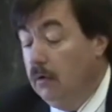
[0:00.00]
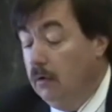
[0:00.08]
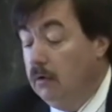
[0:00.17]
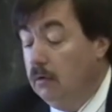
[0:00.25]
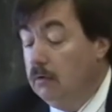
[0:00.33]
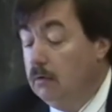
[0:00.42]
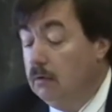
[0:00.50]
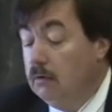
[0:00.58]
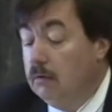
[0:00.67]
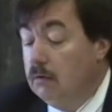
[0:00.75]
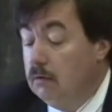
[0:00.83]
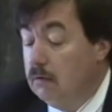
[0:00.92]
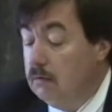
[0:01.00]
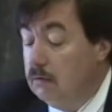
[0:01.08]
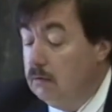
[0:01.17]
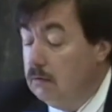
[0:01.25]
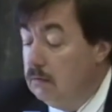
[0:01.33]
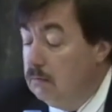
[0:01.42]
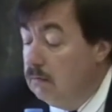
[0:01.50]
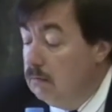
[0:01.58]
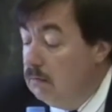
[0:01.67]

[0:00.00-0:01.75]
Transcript: No one is speaking in this clip.